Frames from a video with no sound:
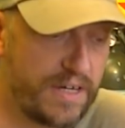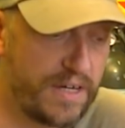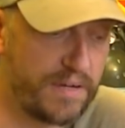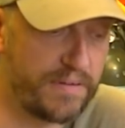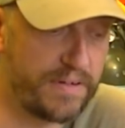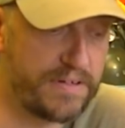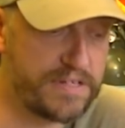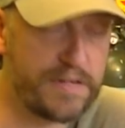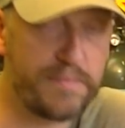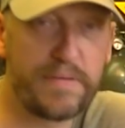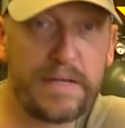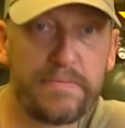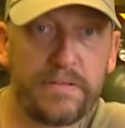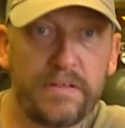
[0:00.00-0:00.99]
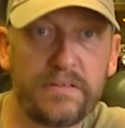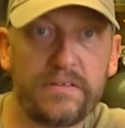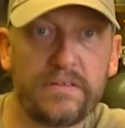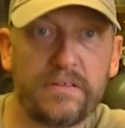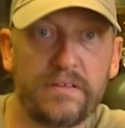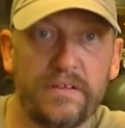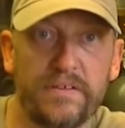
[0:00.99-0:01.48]
I mean, some people
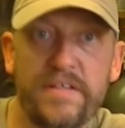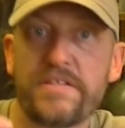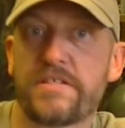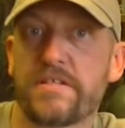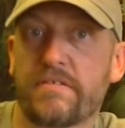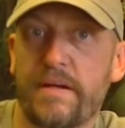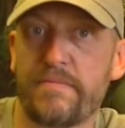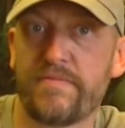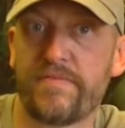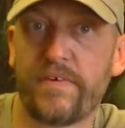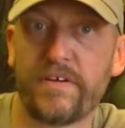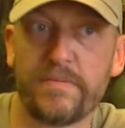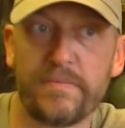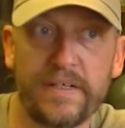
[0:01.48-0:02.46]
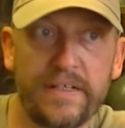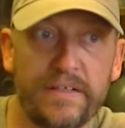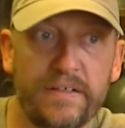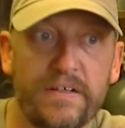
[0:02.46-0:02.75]
on Instagram follow me, and